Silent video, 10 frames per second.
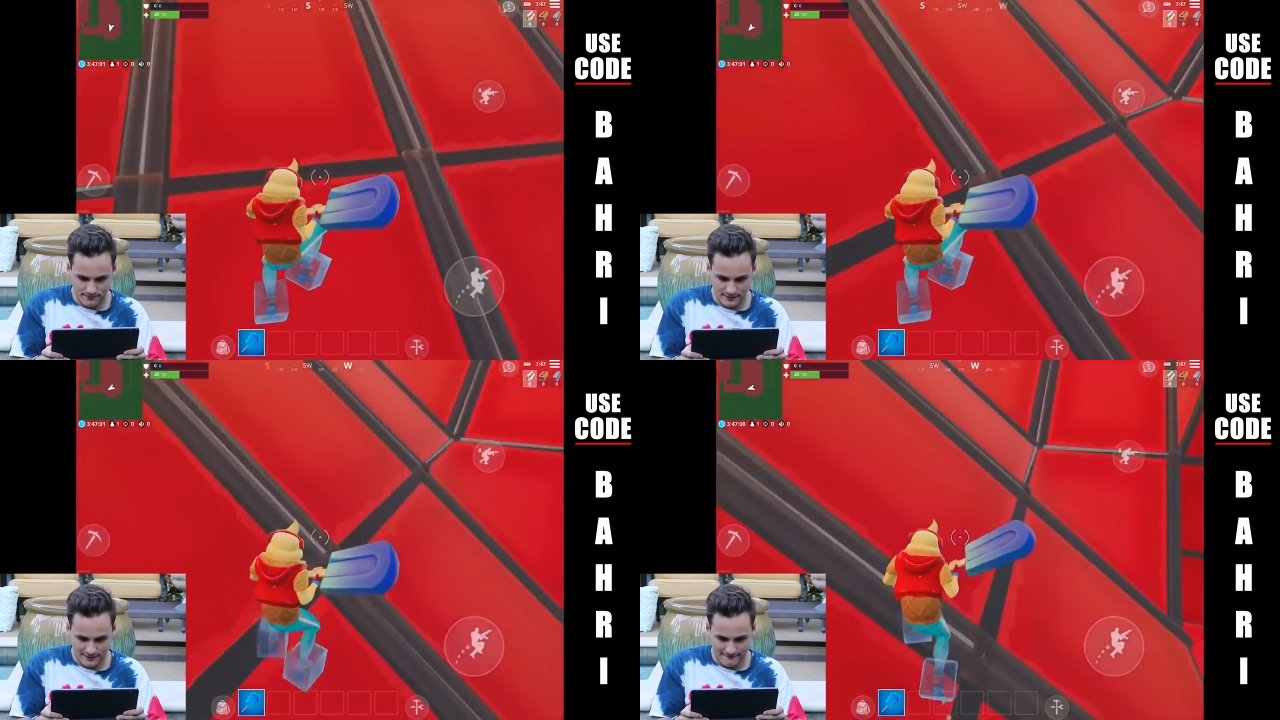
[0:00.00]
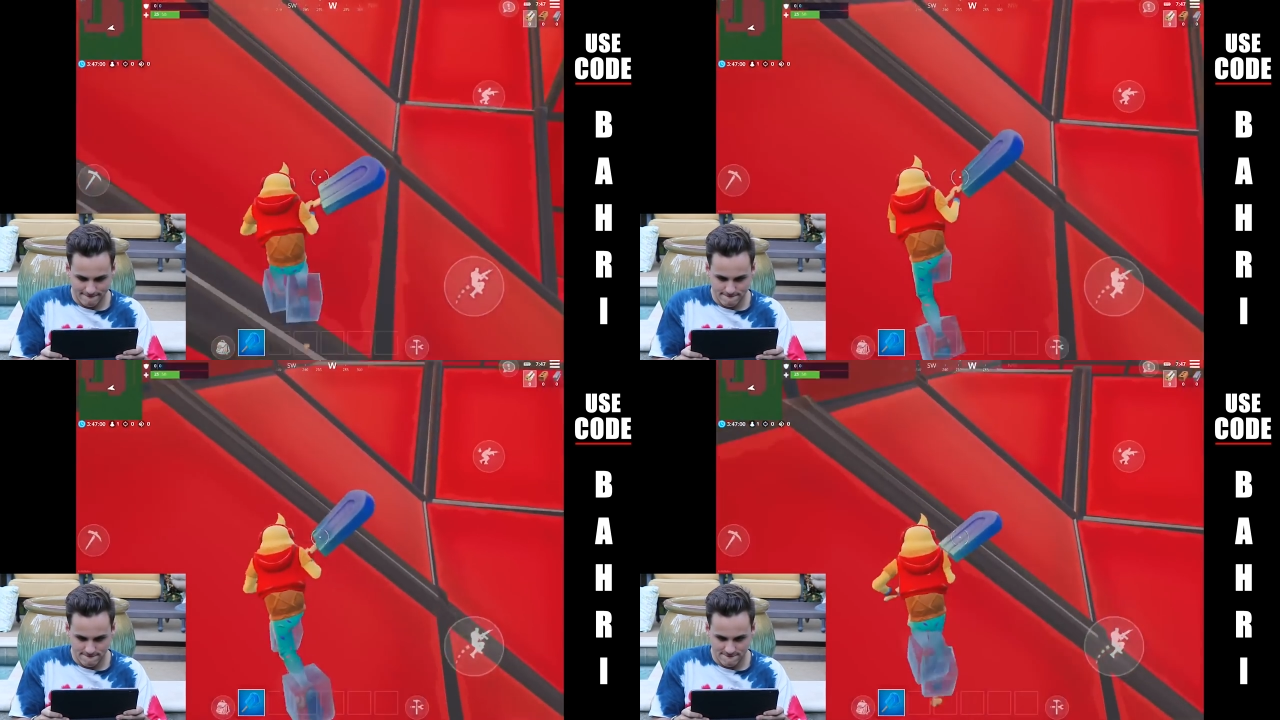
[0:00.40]

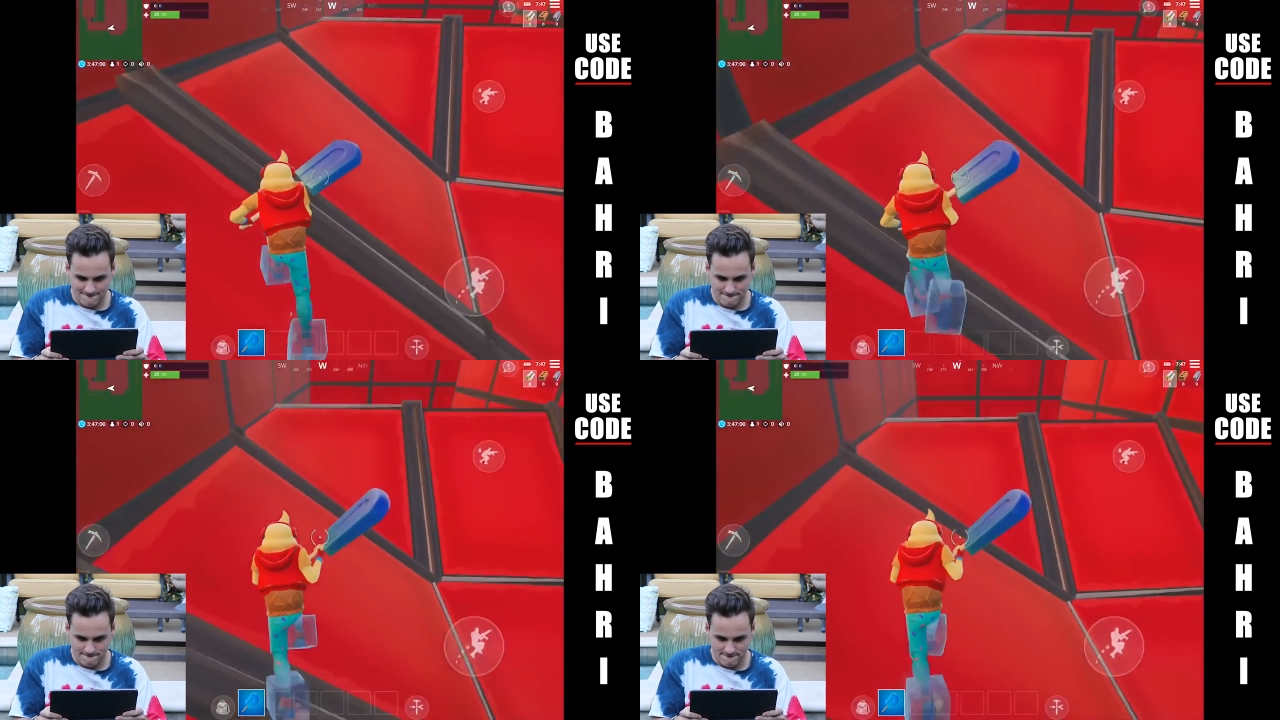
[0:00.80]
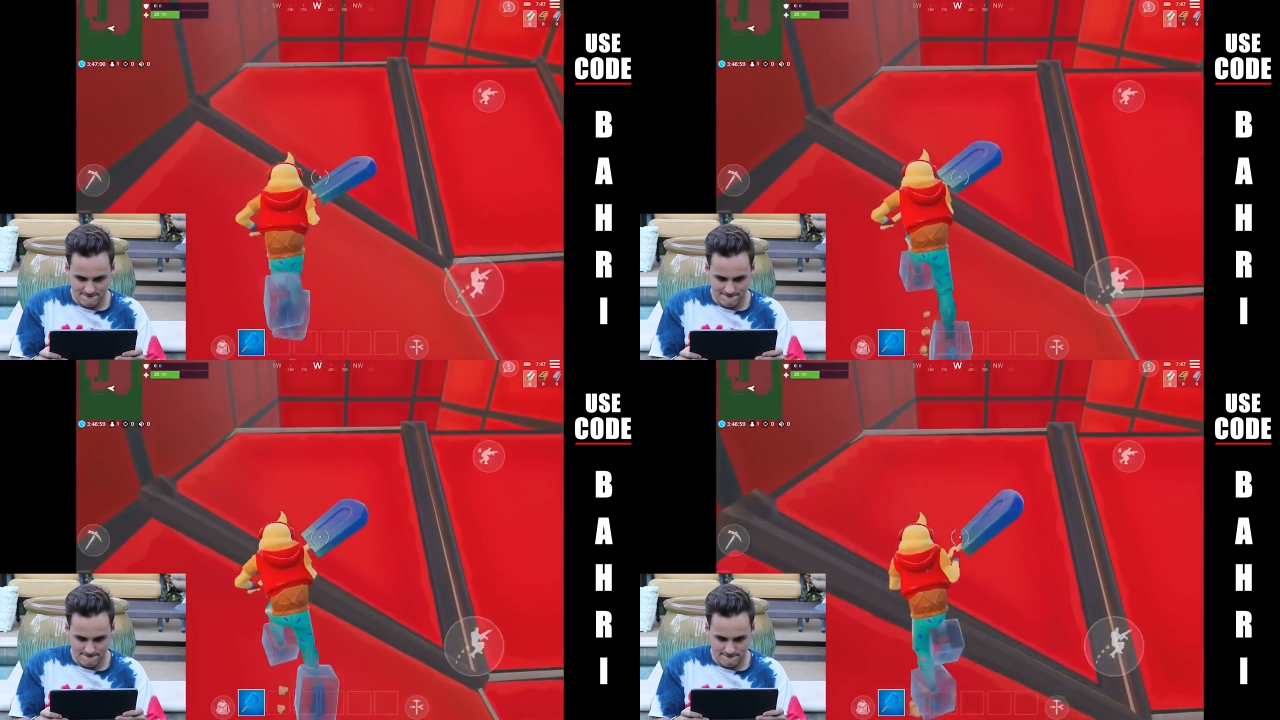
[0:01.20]

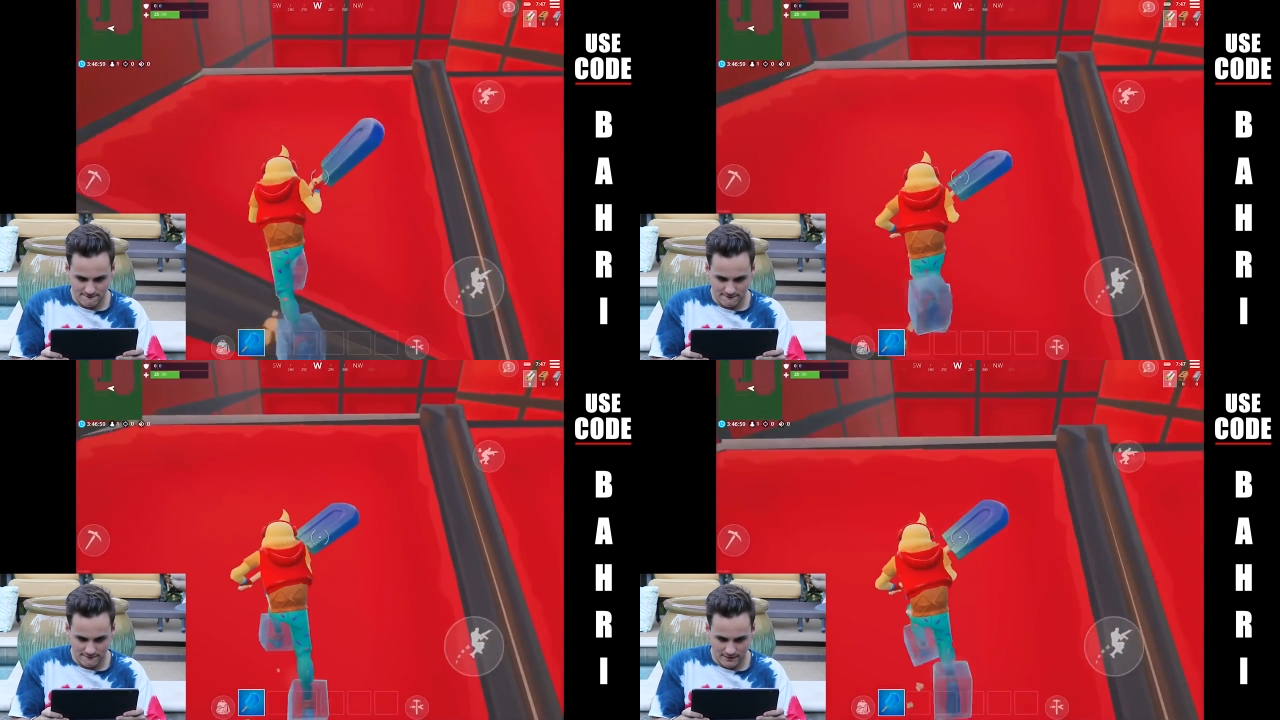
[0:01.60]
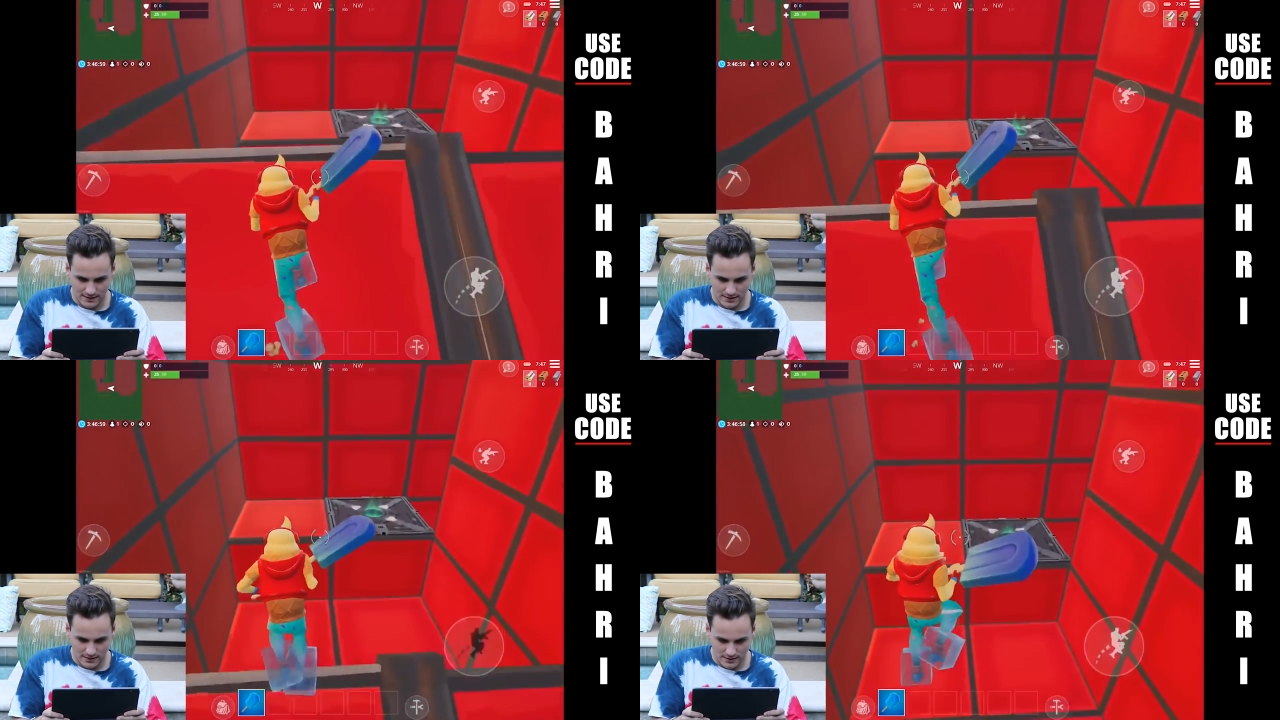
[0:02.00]

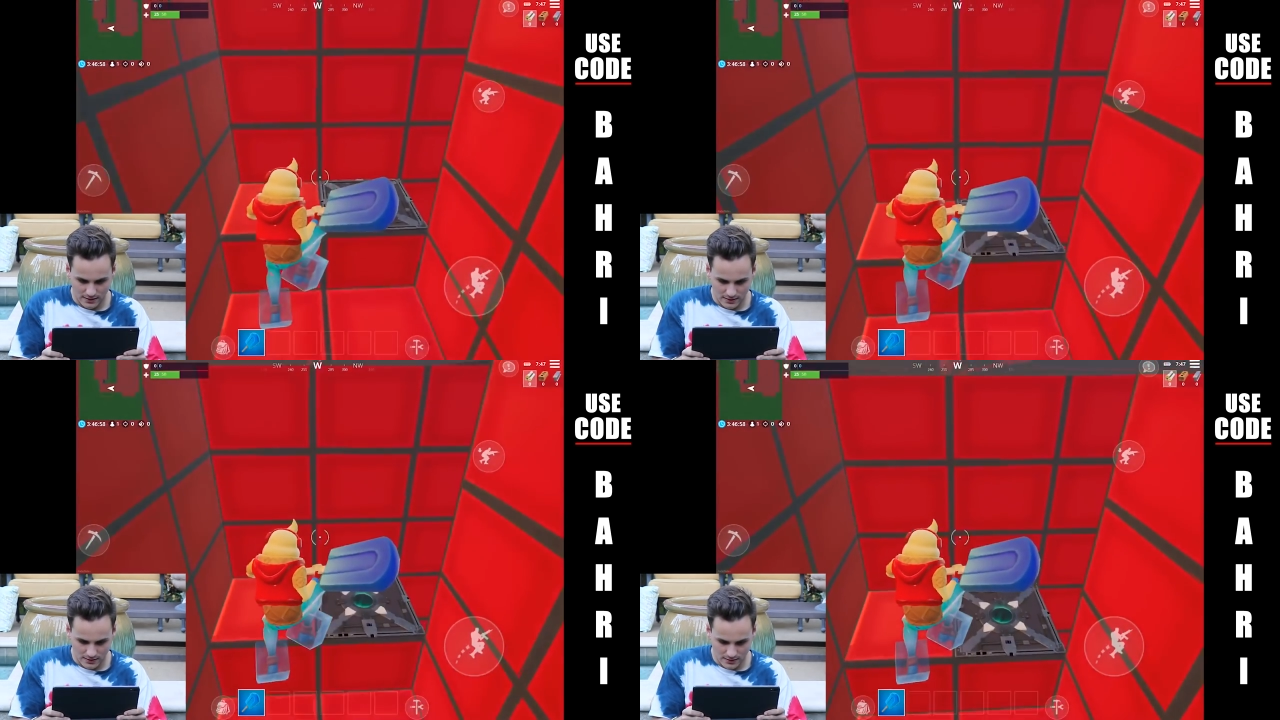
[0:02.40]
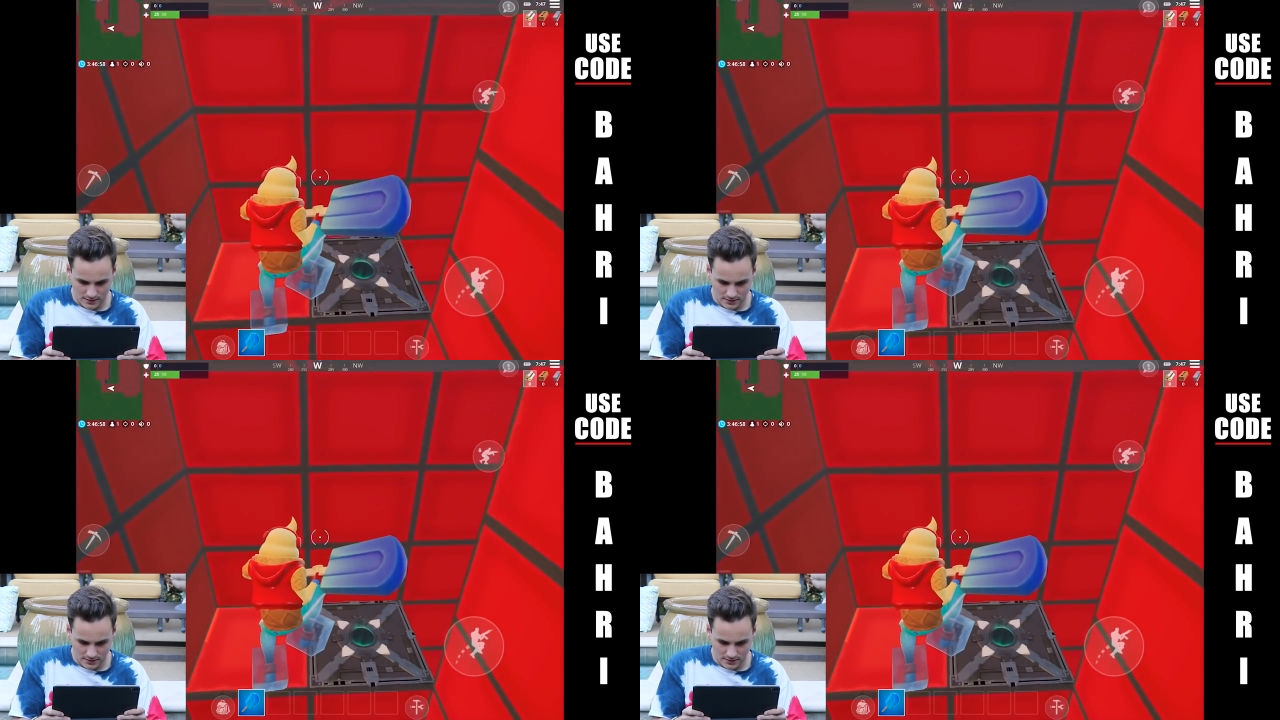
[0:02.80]
Nobody speaks.